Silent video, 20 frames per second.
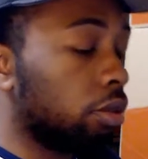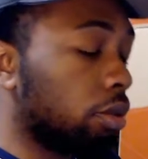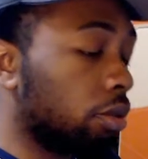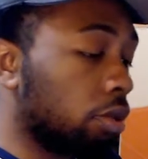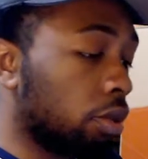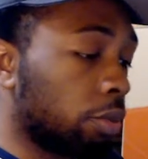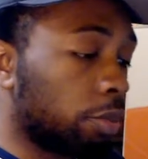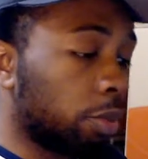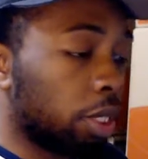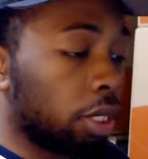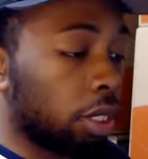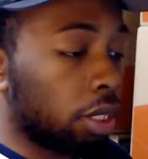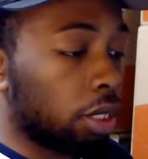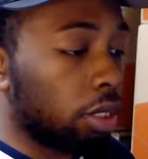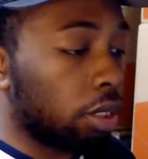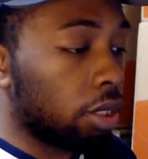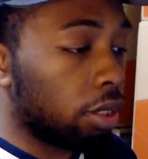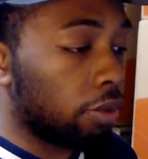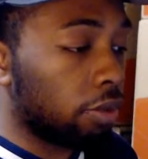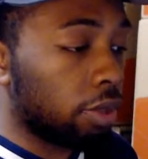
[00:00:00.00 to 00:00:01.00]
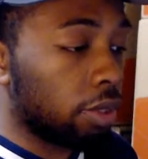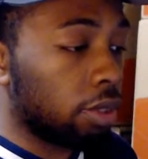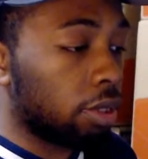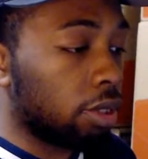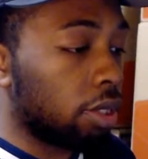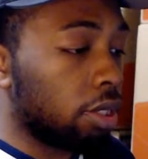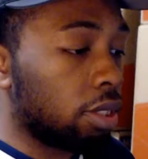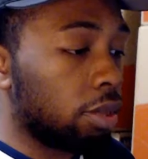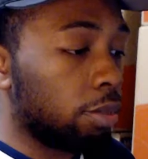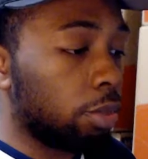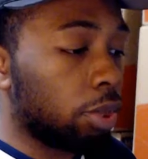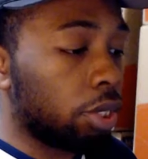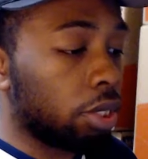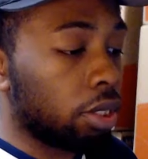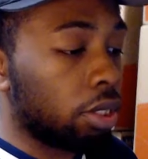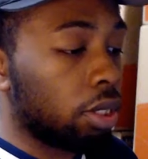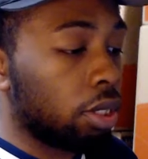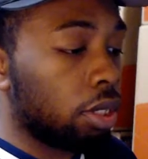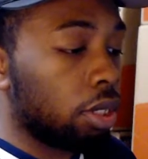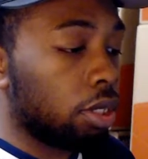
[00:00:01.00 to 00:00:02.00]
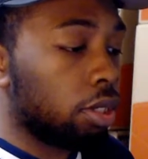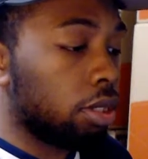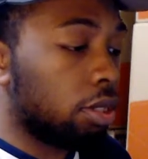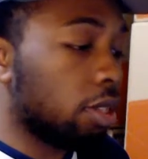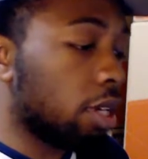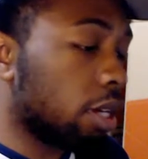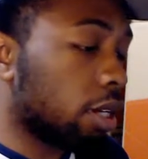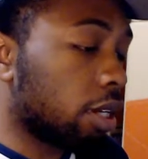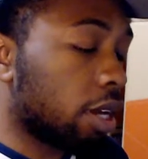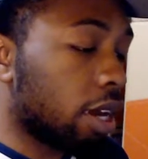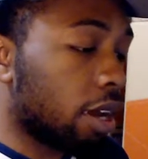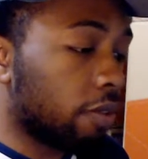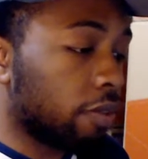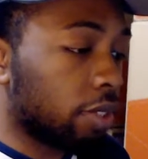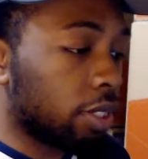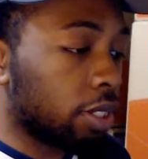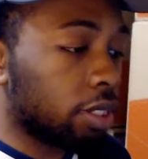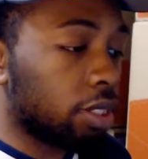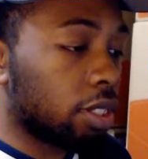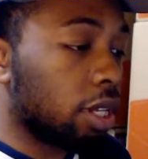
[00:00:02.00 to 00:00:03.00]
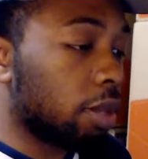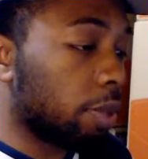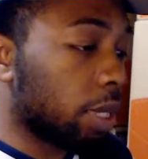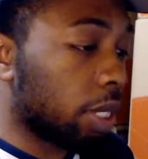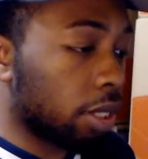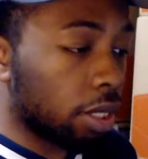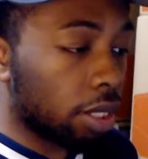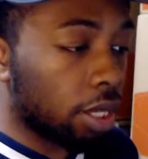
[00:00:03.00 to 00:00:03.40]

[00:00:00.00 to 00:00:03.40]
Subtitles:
the beginning of this season, but the second half, it just seemed like